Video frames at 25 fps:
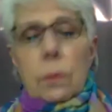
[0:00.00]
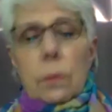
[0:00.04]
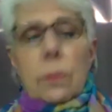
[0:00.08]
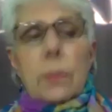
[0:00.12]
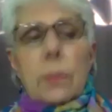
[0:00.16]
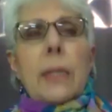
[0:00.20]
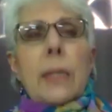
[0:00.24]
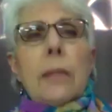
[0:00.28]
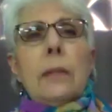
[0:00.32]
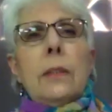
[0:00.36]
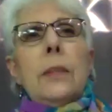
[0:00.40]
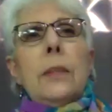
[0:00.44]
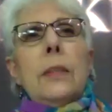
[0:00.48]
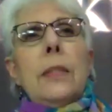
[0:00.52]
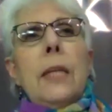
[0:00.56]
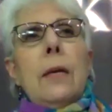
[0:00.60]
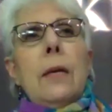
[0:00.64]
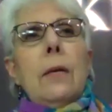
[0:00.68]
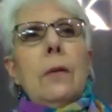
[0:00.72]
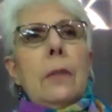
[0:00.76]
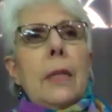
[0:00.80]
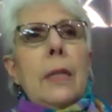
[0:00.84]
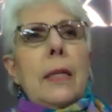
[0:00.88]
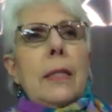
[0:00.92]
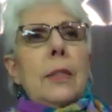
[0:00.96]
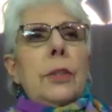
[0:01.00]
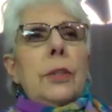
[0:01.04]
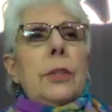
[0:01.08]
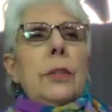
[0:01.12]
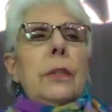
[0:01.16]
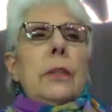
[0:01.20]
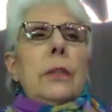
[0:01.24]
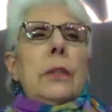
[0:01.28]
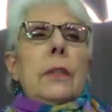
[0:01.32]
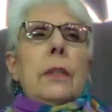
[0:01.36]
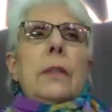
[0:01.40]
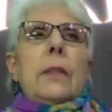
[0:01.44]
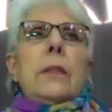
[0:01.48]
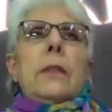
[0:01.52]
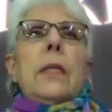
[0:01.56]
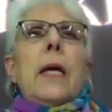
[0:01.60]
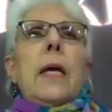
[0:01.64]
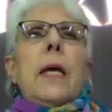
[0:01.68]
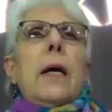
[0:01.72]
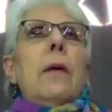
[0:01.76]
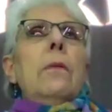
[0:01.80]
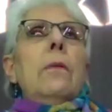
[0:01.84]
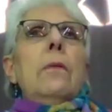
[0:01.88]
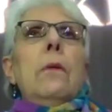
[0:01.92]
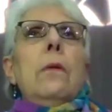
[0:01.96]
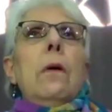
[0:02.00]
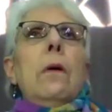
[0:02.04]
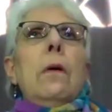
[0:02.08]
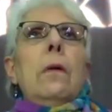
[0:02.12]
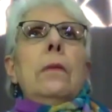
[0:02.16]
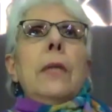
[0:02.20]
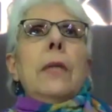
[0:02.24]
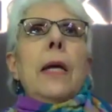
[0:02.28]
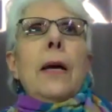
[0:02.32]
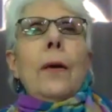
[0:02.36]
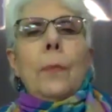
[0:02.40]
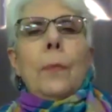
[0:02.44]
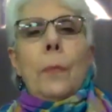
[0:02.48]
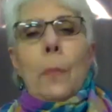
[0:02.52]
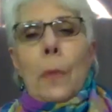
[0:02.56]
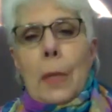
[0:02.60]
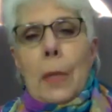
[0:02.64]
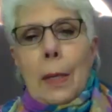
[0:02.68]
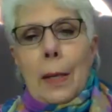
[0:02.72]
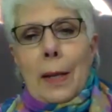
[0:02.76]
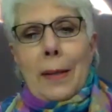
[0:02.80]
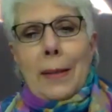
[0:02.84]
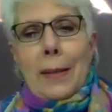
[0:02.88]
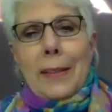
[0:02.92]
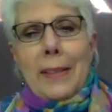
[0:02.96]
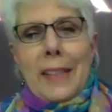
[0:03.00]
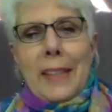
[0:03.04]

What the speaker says: now to town elections and town meeting.